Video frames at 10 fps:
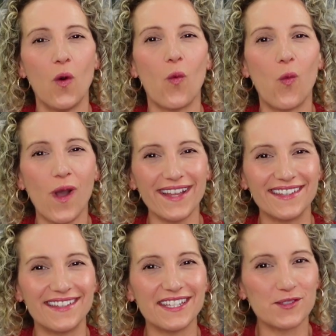What
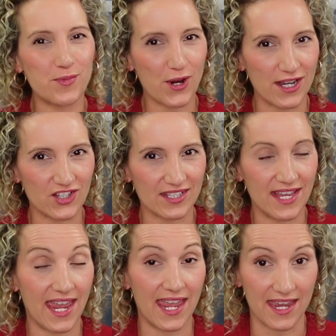is Project
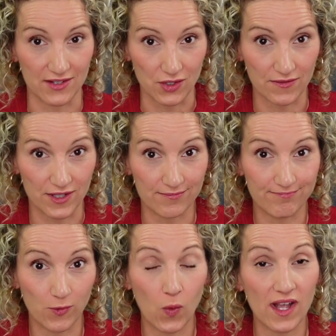Handover?
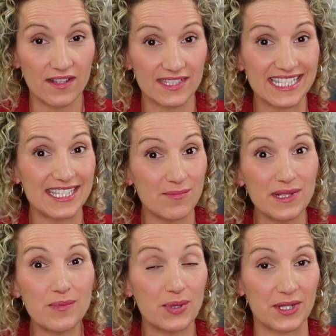Well,
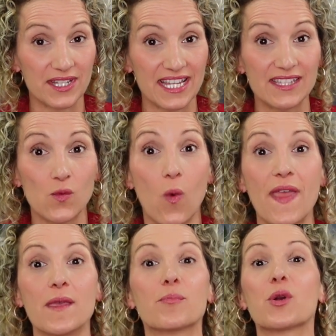simply put, it's
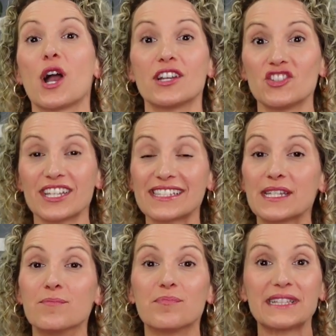when the project's
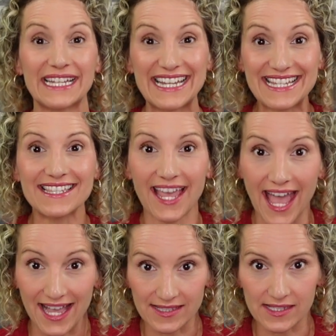completed
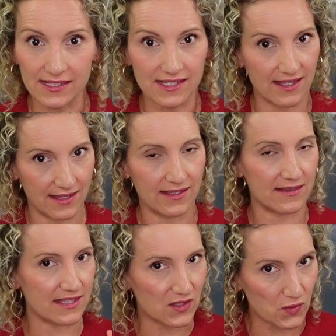tasks,
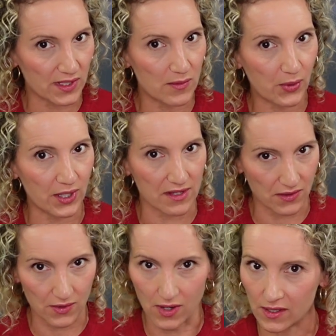this is really important,
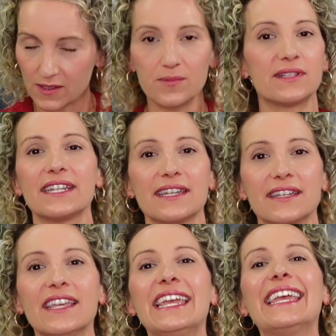they're all completed,
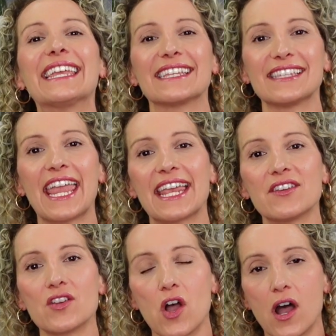gets
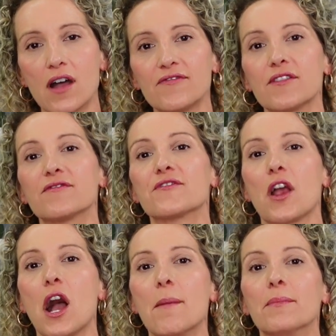handed off
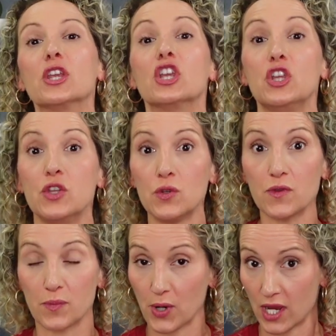from you,
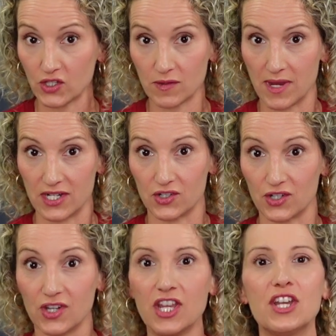the project
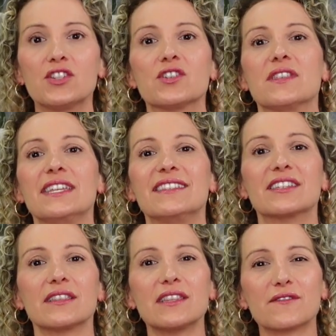manager, to the
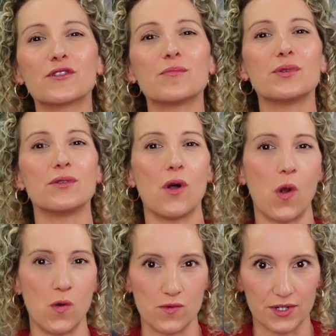deliverable
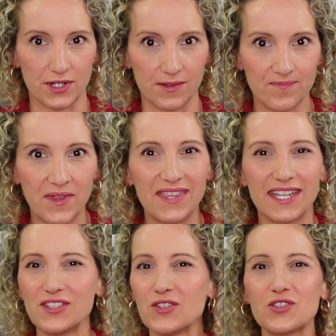owner.
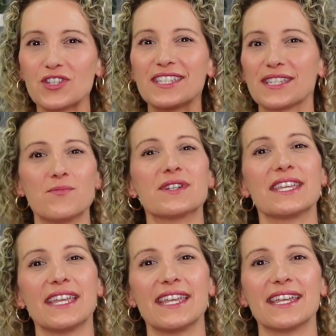That's usually someone
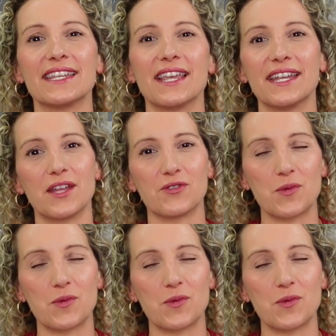in another